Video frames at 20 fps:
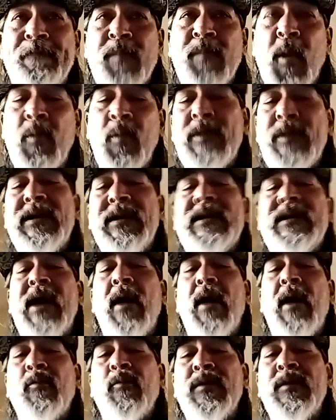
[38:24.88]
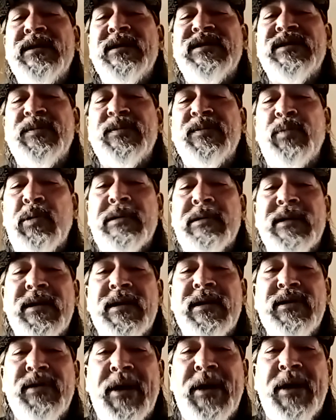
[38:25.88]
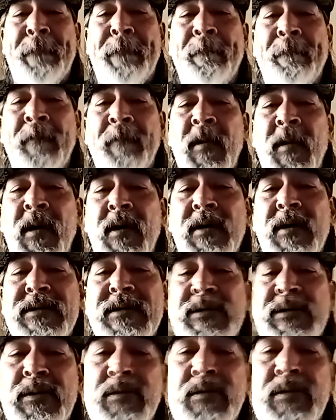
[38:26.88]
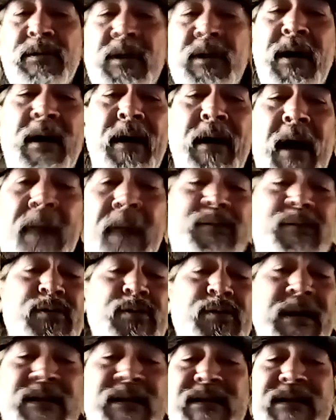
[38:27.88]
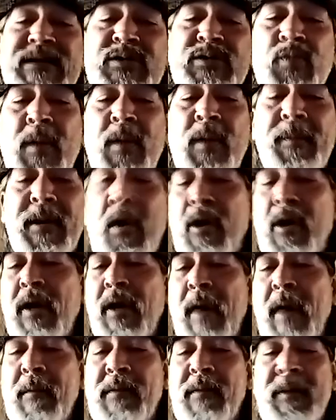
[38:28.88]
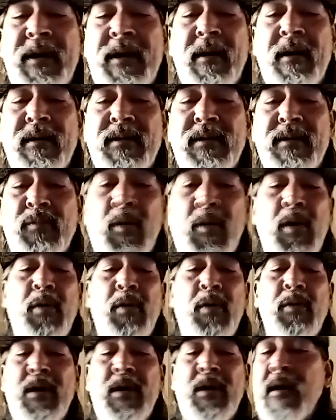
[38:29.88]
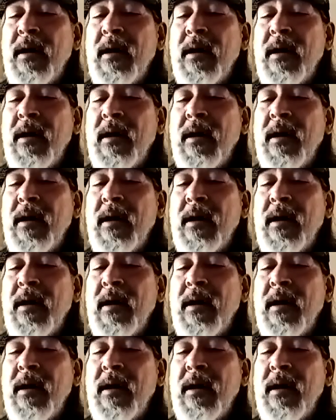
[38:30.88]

we need help. We need support. Can you come? So after like this webinar, I'm going to be on the road.